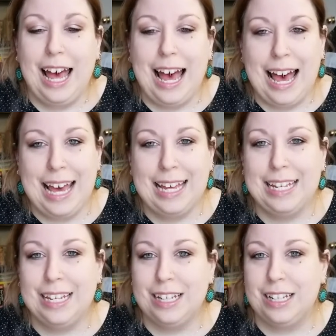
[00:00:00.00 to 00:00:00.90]

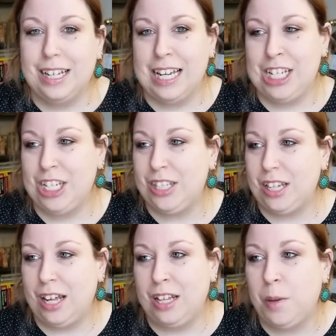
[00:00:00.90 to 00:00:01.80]
And it's just,
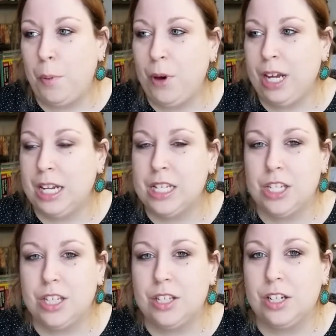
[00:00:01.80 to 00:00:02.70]
the point is
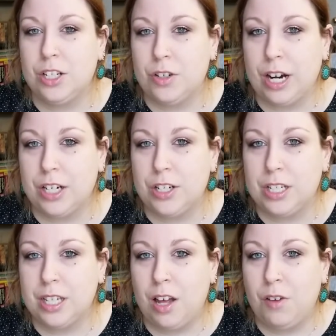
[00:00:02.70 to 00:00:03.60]
just to distract
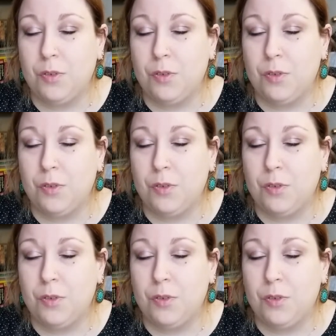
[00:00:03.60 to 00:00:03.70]
yourself.